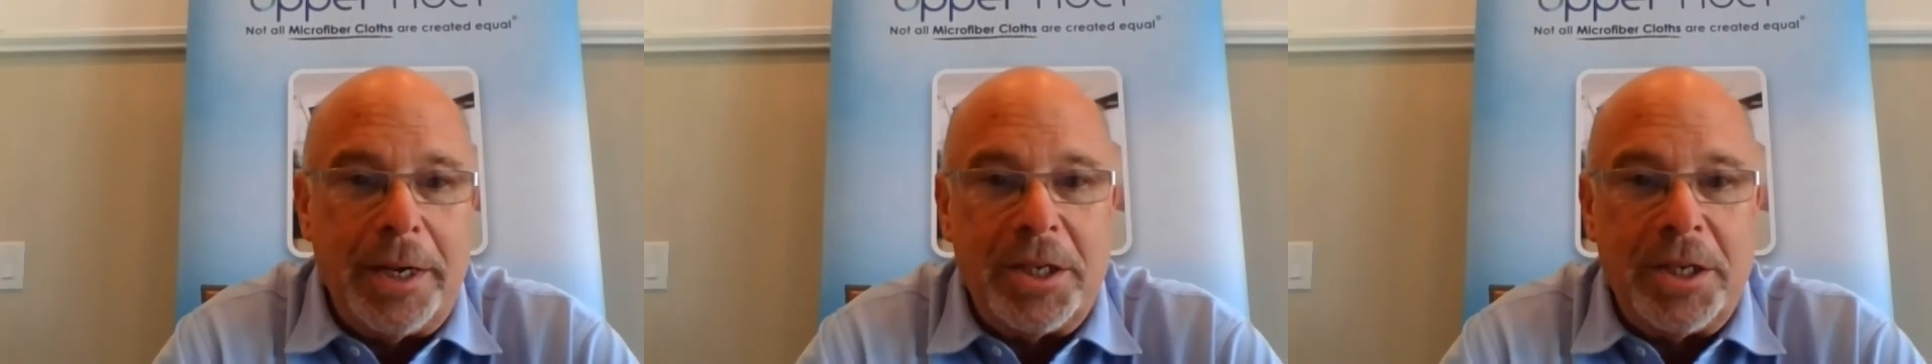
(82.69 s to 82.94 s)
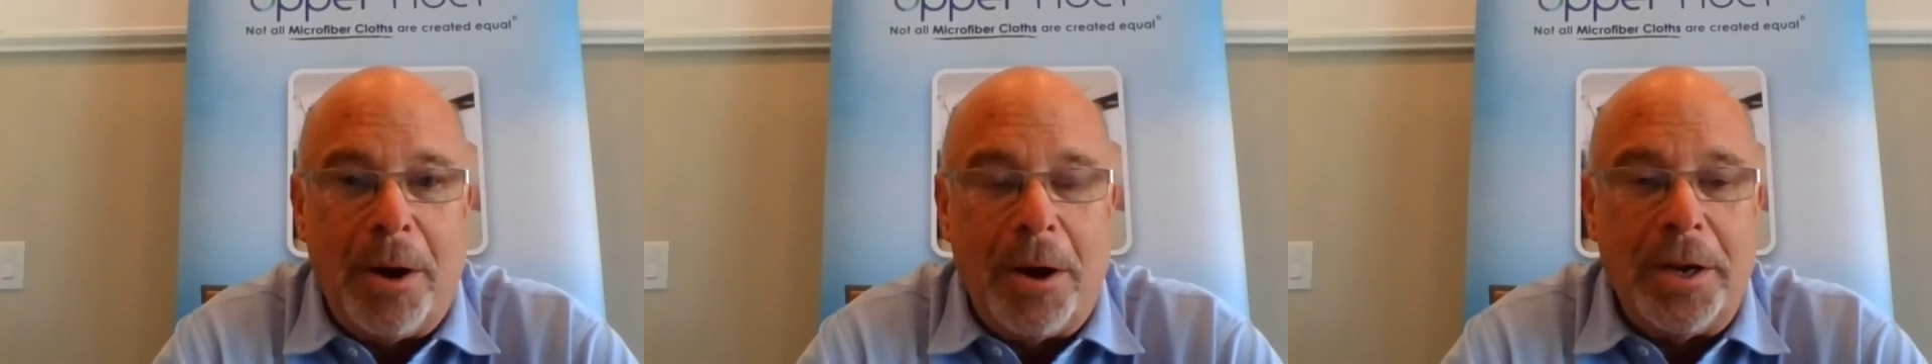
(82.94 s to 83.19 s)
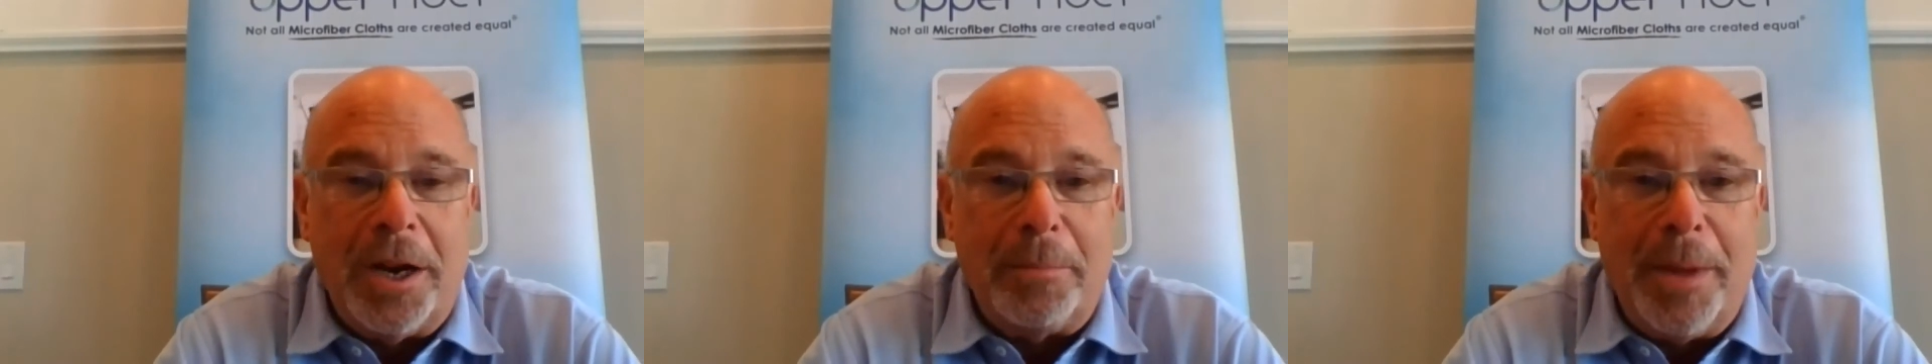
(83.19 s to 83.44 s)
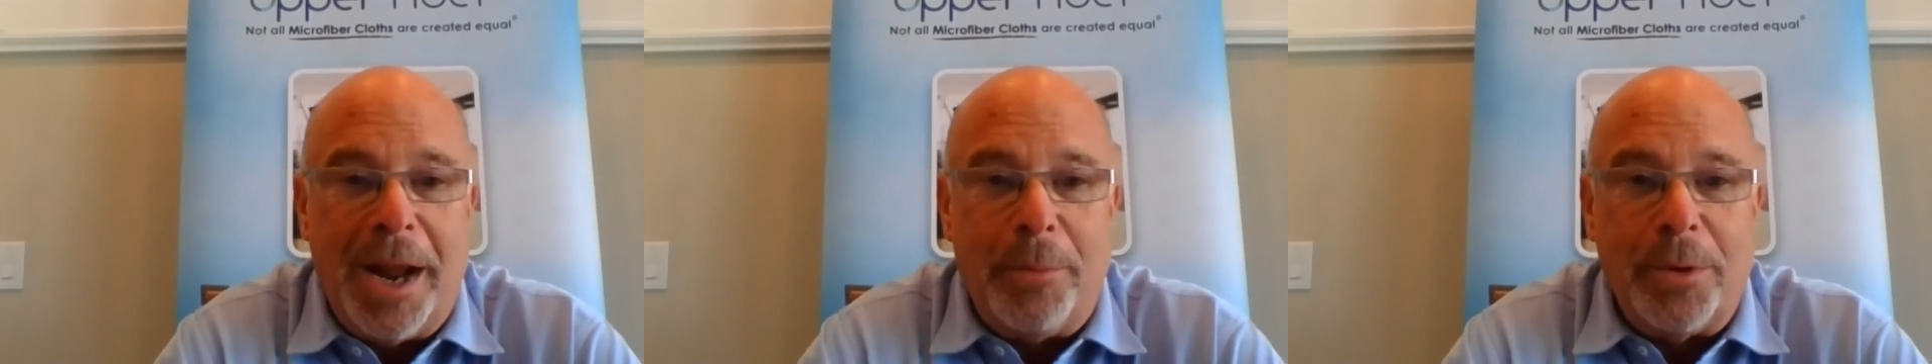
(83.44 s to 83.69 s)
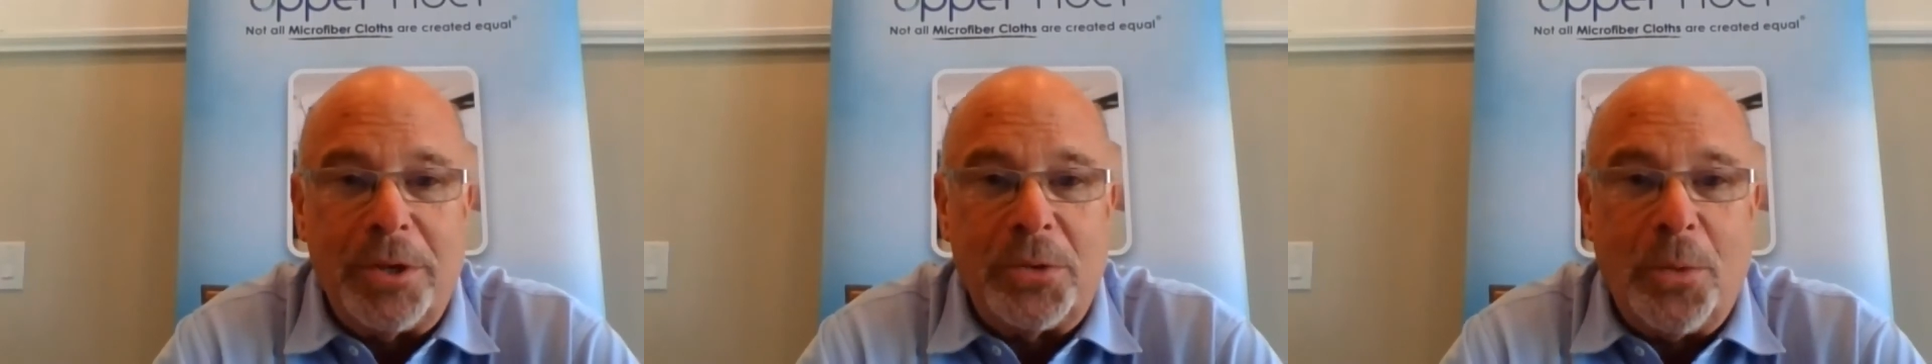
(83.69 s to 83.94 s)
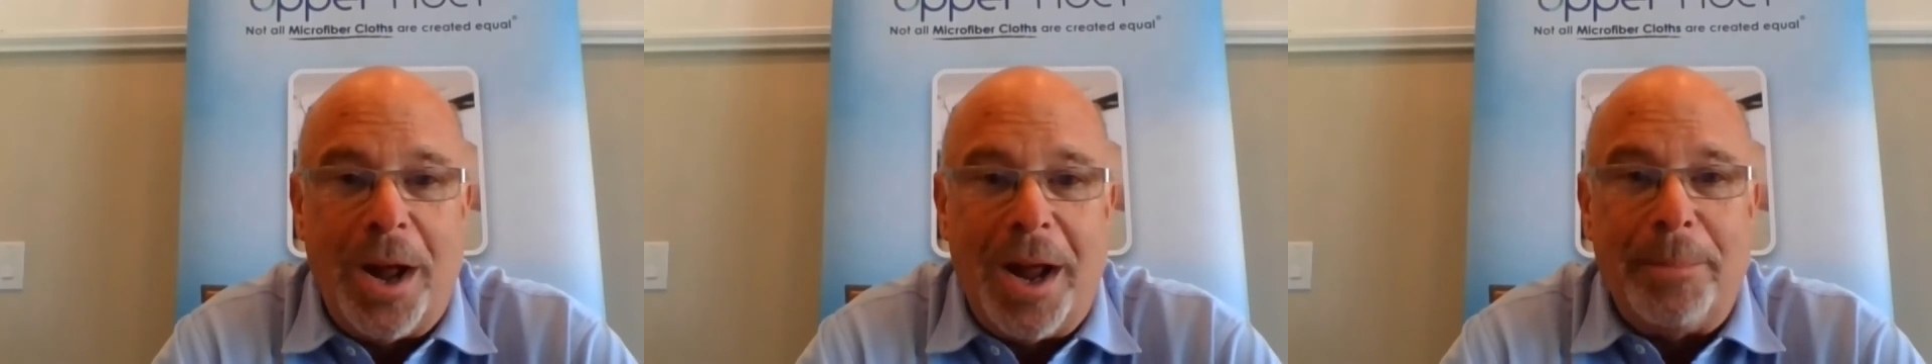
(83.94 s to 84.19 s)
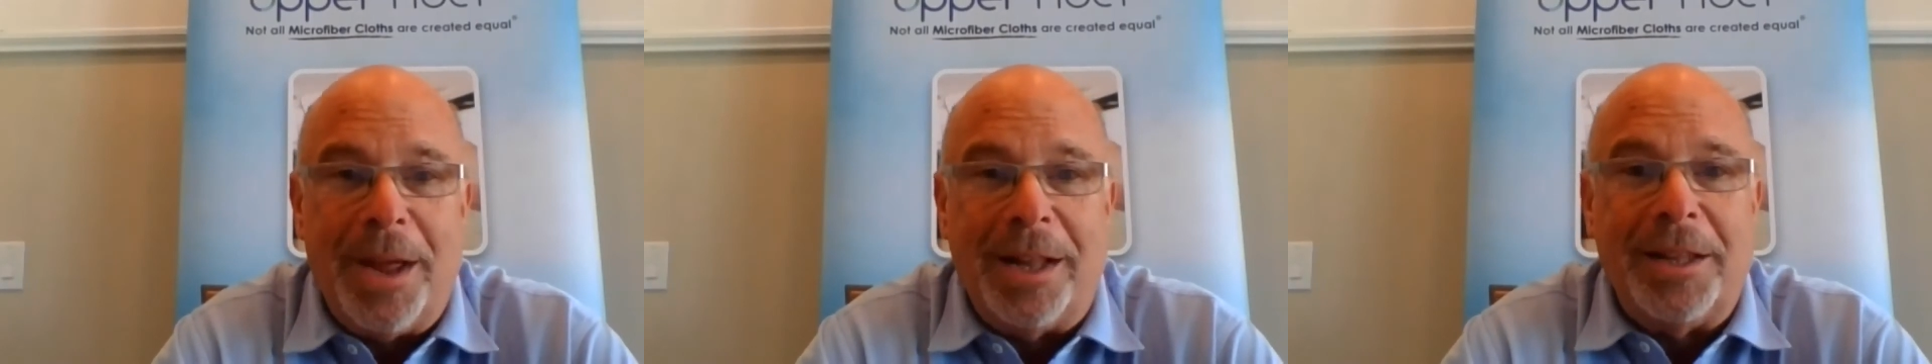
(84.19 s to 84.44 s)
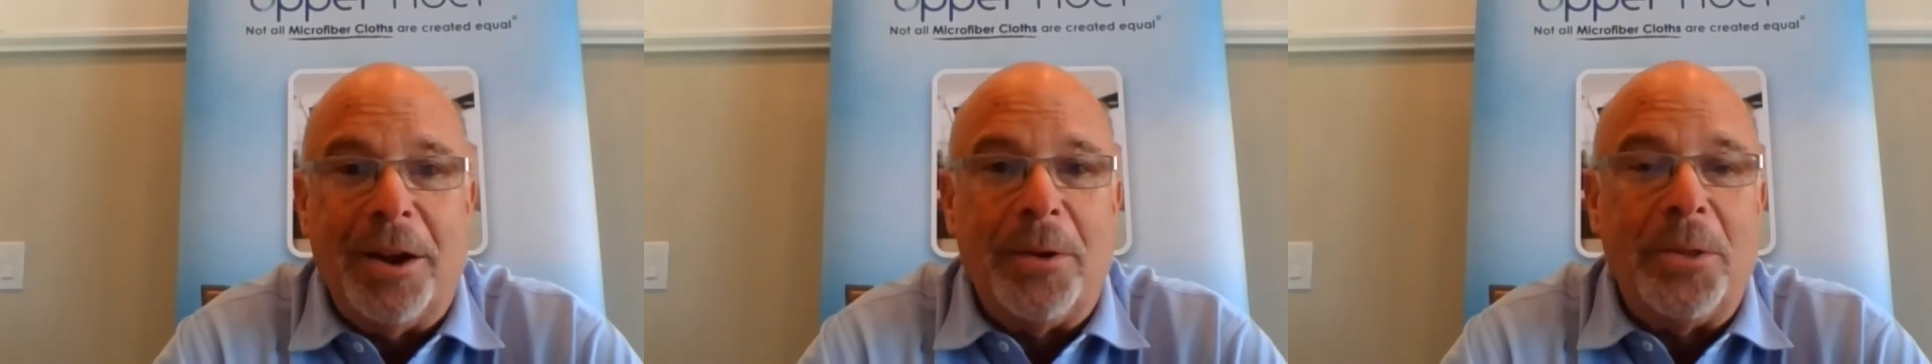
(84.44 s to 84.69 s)
smart young man, which is why I'm not
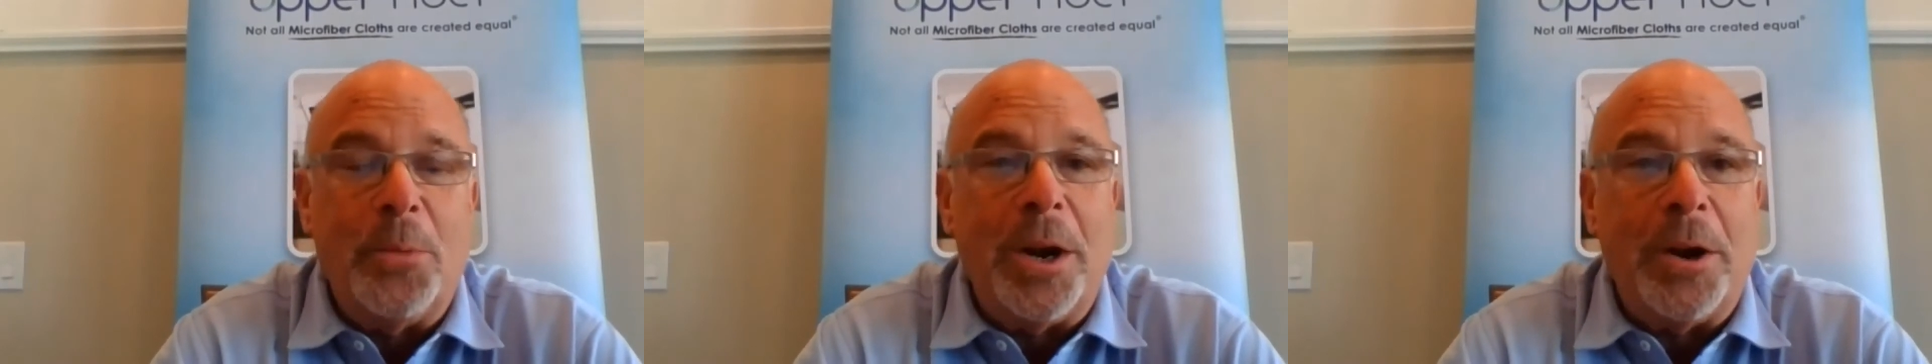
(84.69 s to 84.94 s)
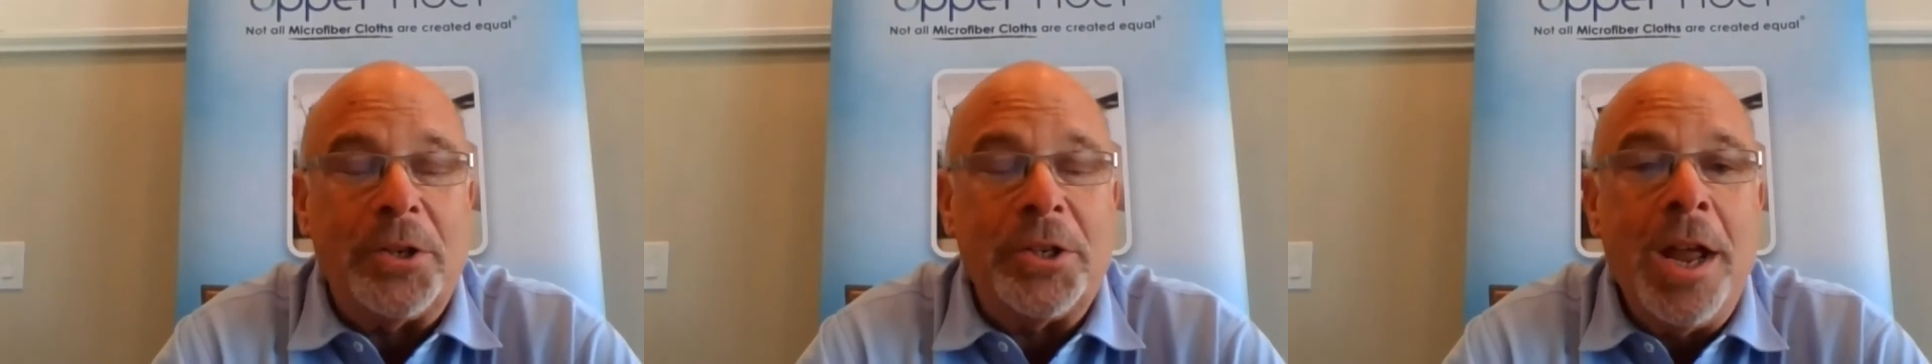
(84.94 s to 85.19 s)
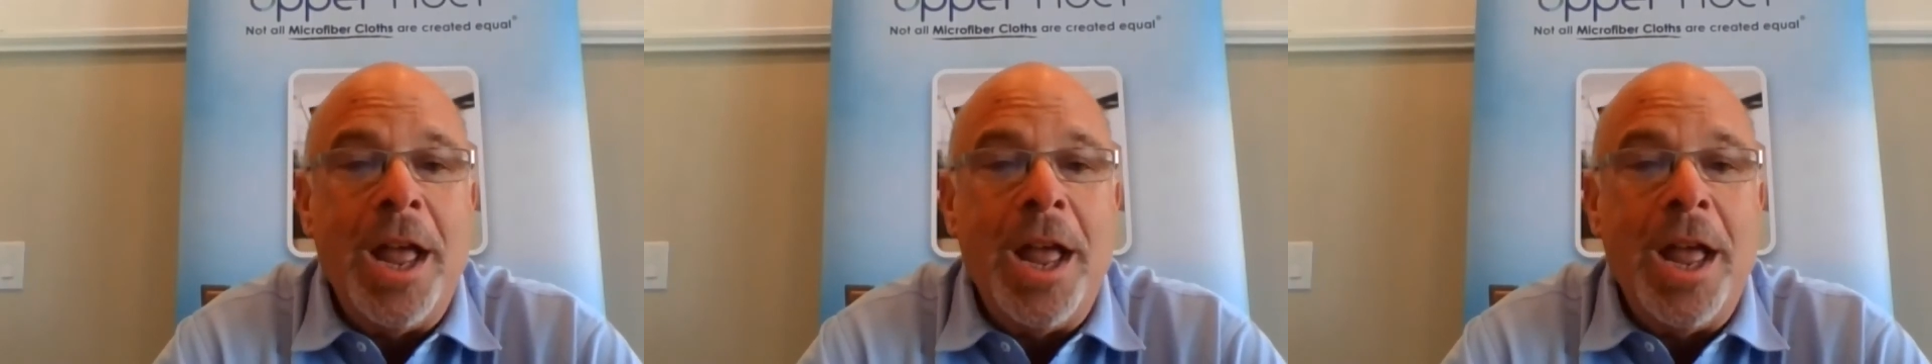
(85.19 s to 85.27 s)
there in the winters.